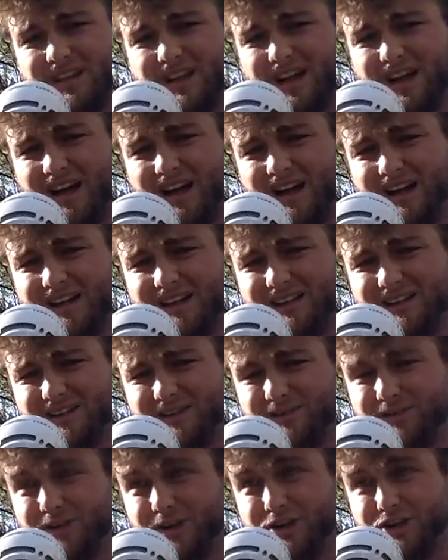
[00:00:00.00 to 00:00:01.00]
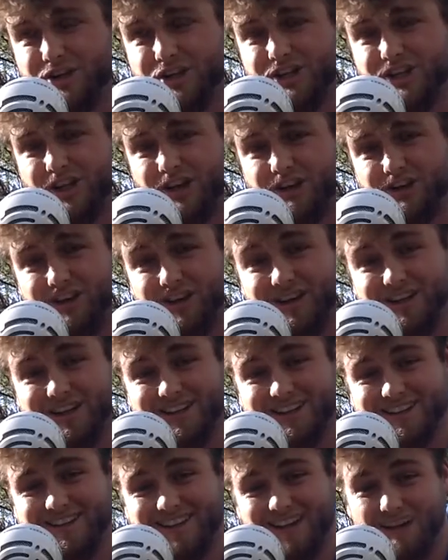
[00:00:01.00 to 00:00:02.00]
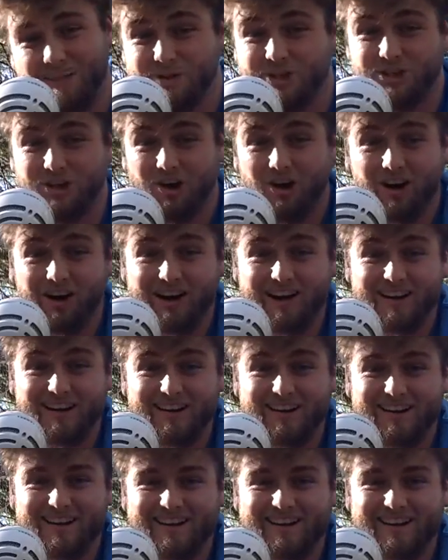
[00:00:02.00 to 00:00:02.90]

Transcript: Very stuttery. I'm sorry.